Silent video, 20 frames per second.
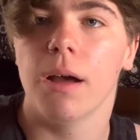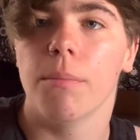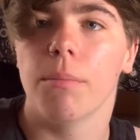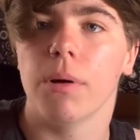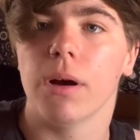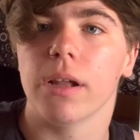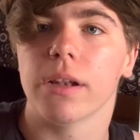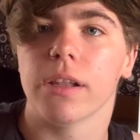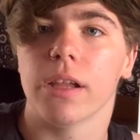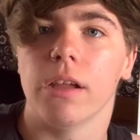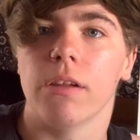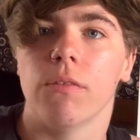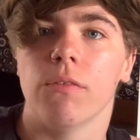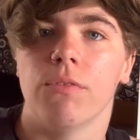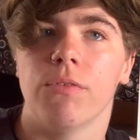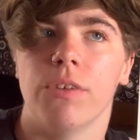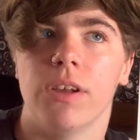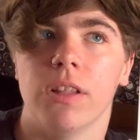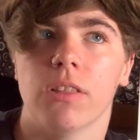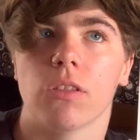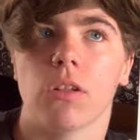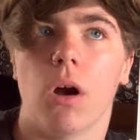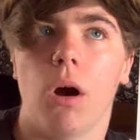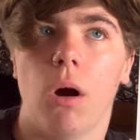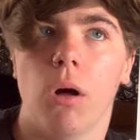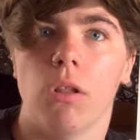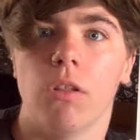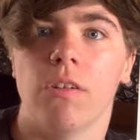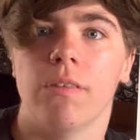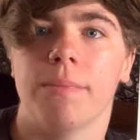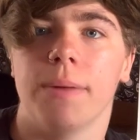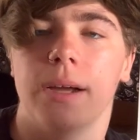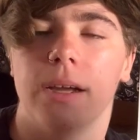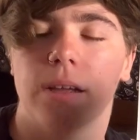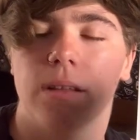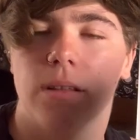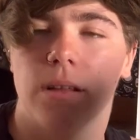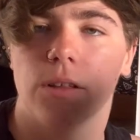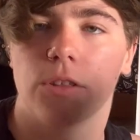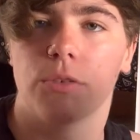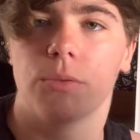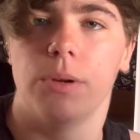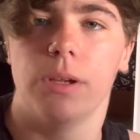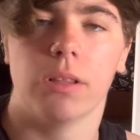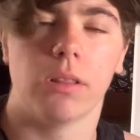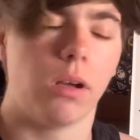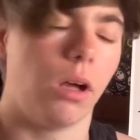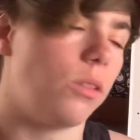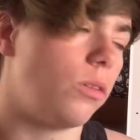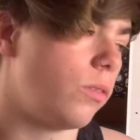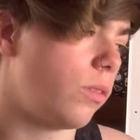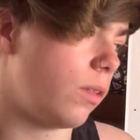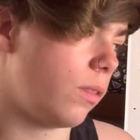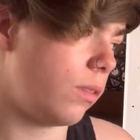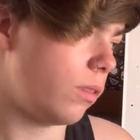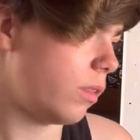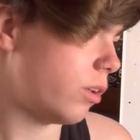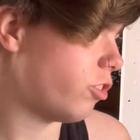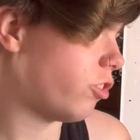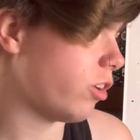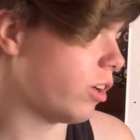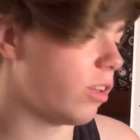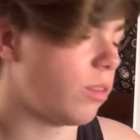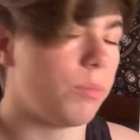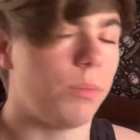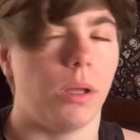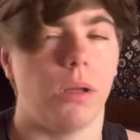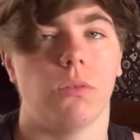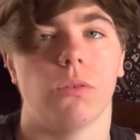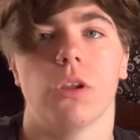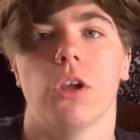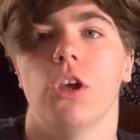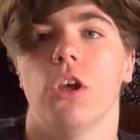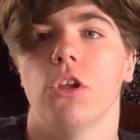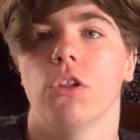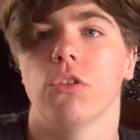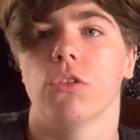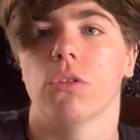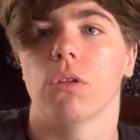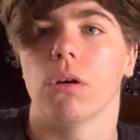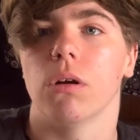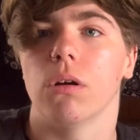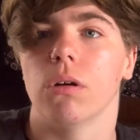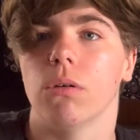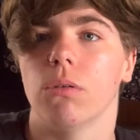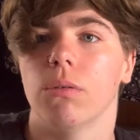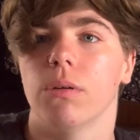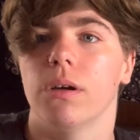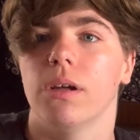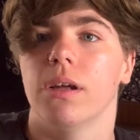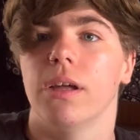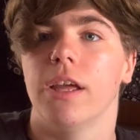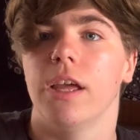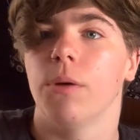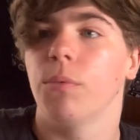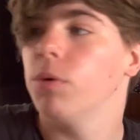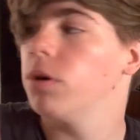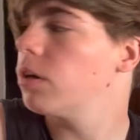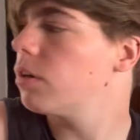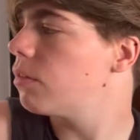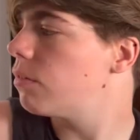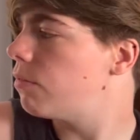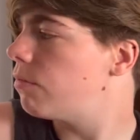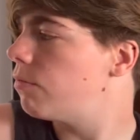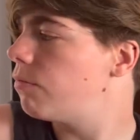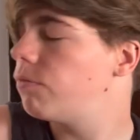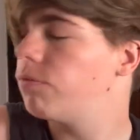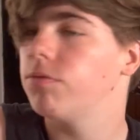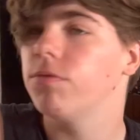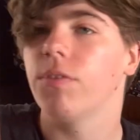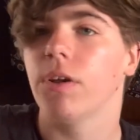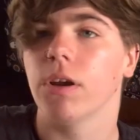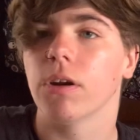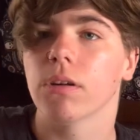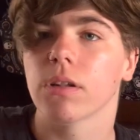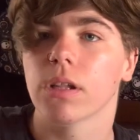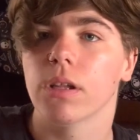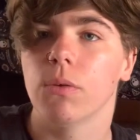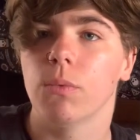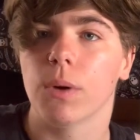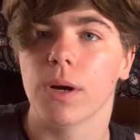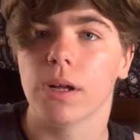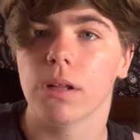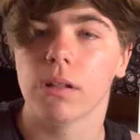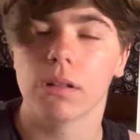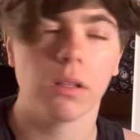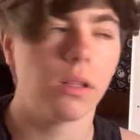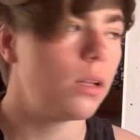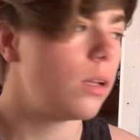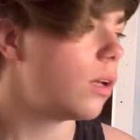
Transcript: but it fits all of my accessories other than the chest mount, so it works fairly well.